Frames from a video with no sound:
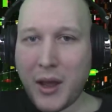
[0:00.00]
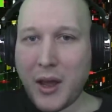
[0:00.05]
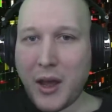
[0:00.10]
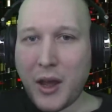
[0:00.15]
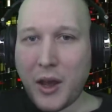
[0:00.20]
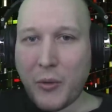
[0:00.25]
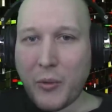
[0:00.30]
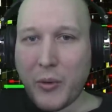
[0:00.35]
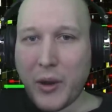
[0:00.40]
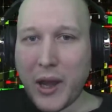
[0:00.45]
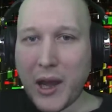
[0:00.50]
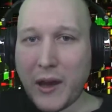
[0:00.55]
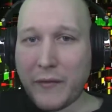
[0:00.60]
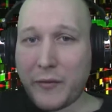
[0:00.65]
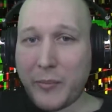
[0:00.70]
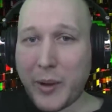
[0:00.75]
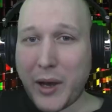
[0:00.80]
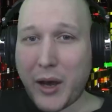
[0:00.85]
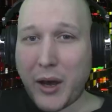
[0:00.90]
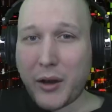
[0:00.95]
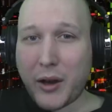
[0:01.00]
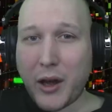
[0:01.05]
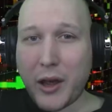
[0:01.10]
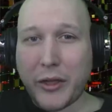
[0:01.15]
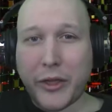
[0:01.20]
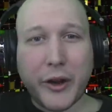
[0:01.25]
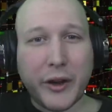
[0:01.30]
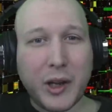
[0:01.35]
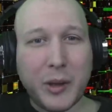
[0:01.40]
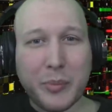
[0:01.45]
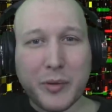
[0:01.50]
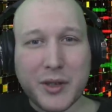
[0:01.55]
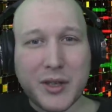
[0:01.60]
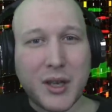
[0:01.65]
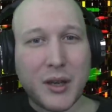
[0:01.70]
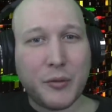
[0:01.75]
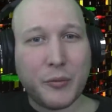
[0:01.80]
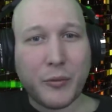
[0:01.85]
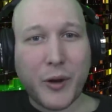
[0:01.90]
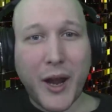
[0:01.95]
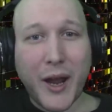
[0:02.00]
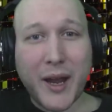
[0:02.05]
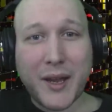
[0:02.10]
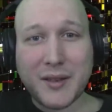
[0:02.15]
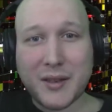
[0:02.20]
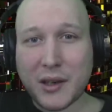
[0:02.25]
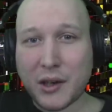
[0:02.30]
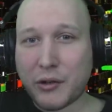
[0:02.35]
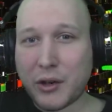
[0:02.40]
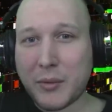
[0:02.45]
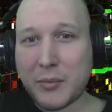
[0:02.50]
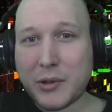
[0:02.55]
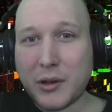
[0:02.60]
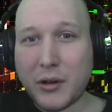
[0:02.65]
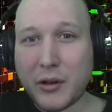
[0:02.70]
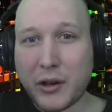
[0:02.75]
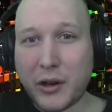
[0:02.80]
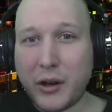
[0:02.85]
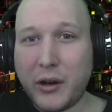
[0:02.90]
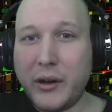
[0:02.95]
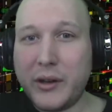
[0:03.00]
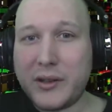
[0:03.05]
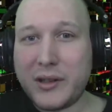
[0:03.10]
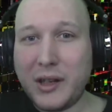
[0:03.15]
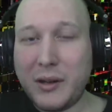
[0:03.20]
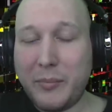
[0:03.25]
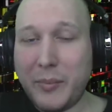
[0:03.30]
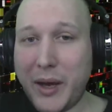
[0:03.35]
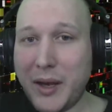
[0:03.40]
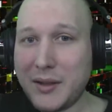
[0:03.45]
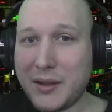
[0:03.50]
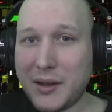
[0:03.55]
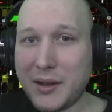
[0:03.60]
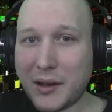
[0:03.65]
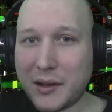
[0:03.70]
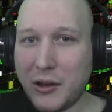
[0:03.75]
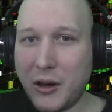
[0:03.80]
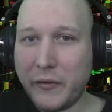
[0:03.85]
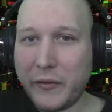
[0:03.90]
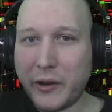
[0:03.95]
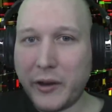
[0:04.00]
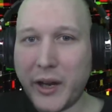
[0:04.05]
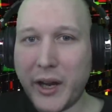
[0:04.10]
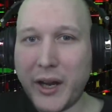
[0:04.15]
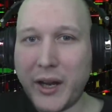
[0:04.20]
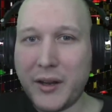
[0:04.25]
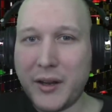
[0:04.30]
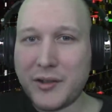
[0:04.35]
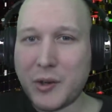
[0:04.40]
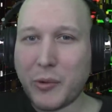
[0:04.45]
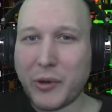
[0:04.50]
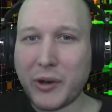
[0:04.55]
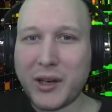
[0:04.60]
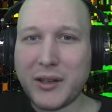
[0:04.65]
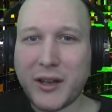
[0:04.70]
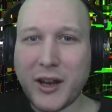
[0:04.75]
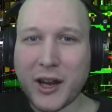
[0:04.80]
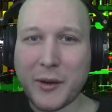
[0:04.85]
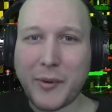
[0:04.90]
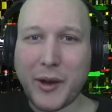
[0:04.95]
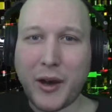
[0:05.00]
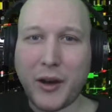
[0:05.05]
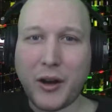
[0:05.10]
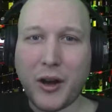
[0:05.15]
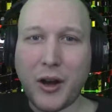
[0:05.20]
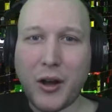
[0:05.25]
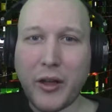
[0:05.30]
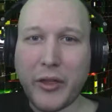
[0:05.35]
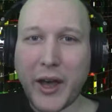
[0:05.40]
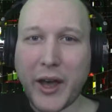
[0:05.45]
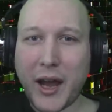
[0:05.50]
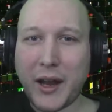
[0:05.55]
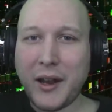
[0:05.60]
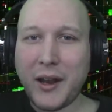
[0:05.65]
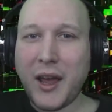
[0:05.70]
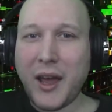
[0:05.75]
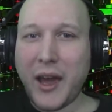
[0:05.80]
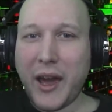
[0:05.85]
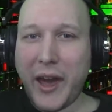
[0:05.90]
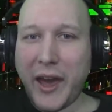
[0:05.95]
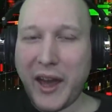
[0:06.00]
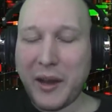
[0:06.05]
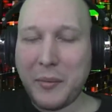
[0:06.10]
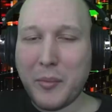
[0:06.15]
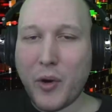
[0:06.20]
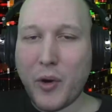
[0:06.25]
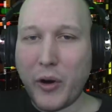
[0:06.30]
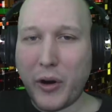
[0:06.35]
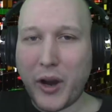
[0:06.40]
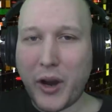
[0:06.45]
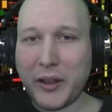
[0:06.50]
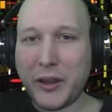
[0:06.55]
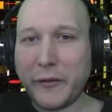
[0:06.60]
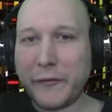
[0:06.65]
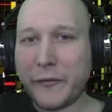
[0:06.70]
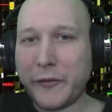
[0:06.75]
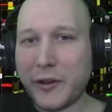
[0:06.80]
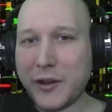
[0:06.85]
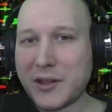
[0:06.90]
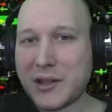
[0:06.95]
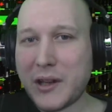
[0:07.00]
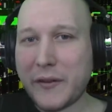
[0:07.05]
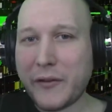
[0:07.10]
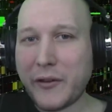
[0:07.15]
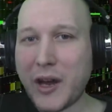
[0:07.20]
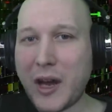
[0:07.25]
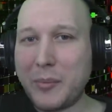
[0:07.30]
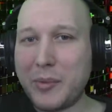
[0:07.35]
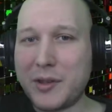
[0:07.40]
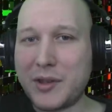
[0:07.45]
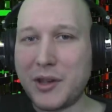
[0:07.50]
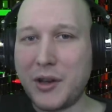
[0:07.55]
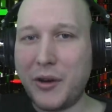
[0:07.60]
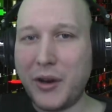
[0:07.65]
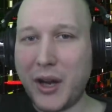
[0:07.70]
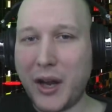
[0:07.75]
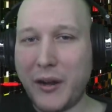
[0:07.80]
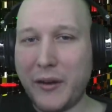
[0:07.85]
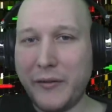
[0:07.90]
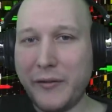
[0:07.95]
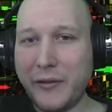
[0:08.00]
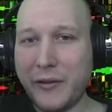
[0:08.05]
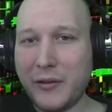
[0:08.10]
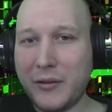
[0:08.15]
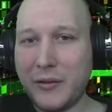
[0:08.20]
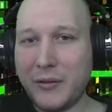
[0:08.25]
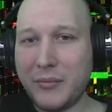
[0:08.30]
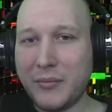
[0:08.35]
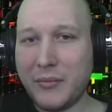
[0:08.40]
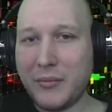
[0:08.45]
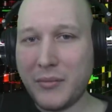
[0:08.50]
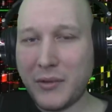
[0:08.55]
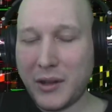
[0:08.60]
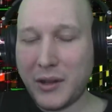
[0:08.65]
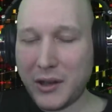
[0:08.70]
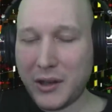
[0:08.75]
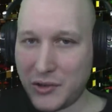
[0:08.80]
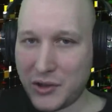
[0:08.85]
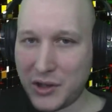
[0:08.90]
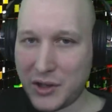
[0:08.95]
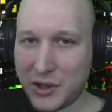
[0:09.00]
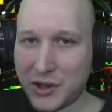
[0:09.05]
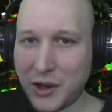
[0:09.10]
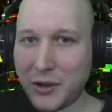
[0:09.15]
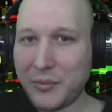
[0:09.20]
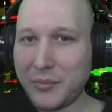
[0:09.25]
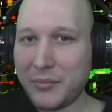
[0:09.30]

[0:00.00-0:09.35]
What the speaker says: We have about a 30% rise in cryptocurrency basically overnight. So we're going to talk about all that and more on the first ever episode of The Doji Show.